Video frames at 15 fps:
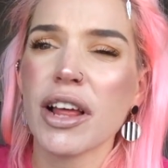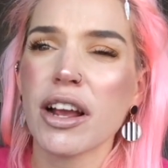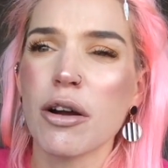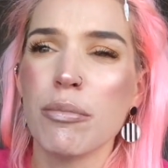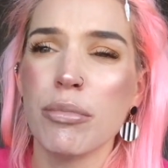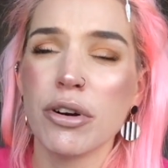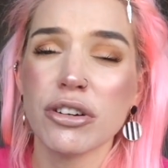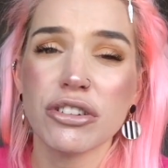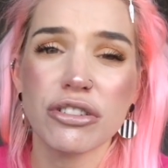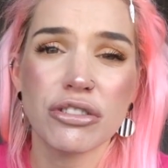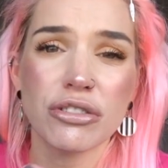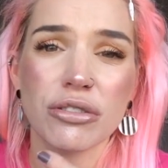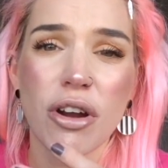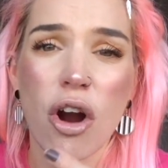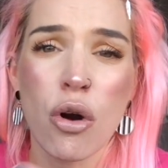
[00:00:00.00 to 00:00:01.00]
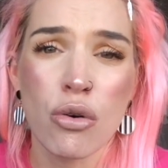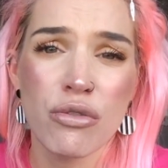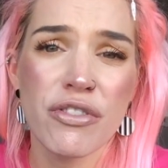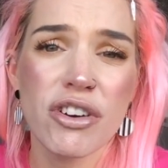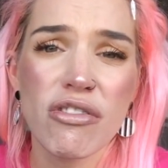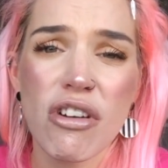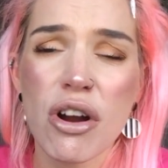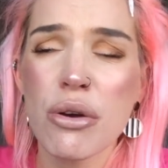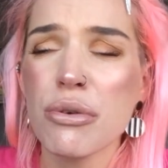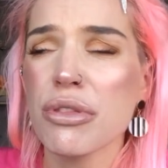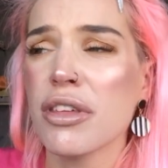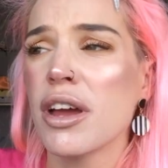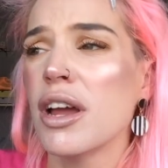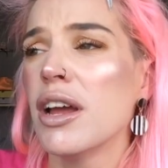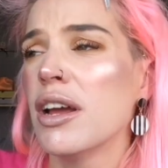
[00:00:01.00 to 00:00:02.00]
like, a bush
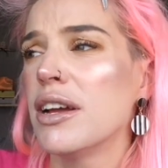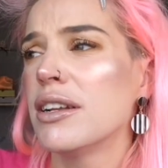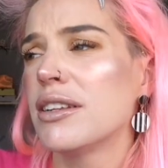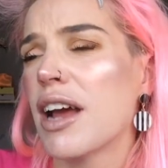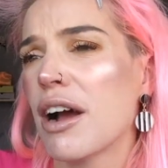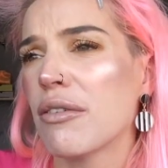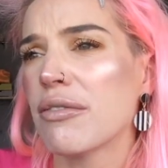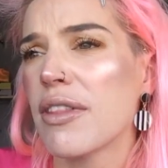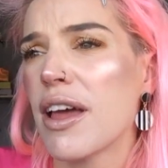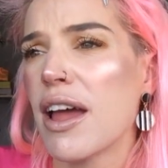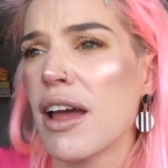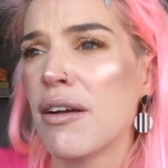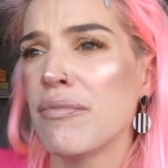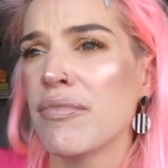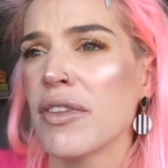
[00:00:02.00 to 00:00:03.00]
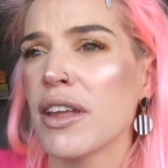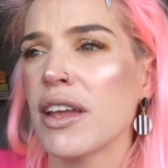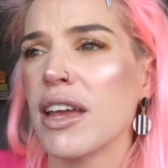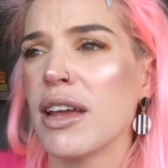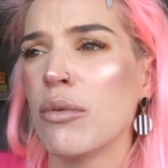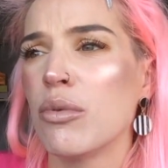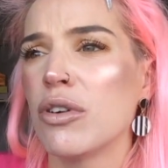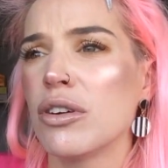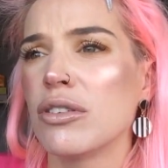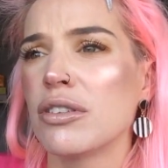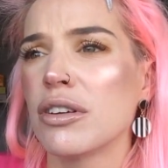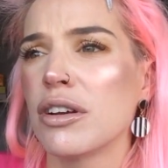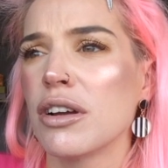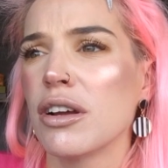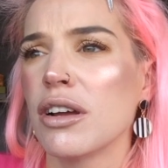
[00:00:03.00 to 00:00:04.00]
overgrowth down there, it would